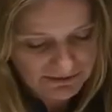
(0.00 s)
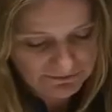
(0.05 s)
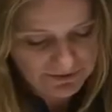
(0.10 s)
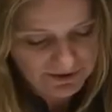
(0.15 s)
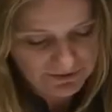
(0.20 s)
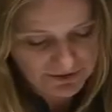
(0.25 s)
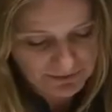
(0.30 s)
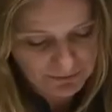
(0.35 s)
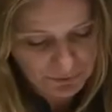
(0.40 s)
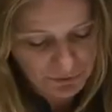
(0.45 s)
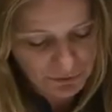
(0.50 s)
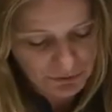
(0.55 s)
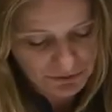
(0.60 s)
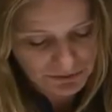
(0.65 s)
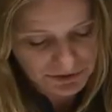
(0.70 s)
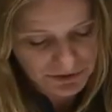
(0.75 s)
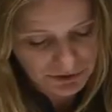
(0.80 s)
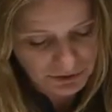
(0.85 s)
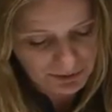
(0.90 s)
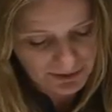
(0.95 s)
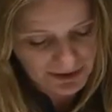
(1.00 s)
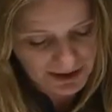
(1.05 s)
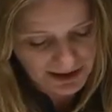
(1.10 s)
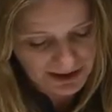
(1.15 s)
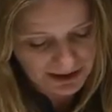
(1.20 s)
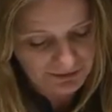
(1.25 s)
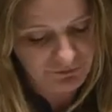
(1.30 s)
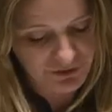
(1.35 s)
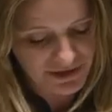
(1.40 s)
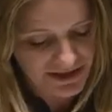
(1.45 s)
very important topic,
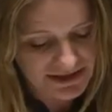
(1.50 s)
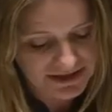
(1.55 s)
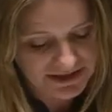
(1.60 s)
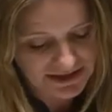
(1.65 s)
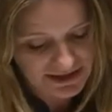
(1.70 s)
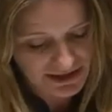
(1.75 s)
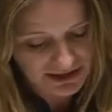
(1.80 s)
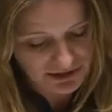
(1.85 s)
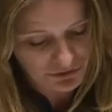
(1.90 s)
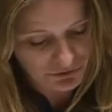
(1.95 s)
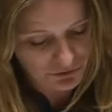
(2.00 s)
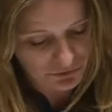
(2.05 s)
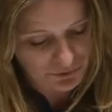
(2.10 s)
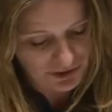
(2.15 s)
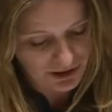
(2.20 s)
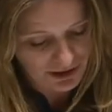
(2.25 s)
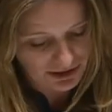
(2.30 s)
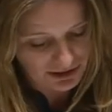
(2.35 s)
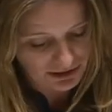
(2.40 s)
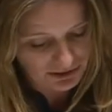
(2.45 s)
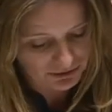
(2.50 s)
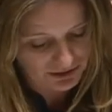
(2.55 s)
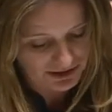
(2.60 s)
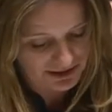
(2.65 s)
and for his continued work on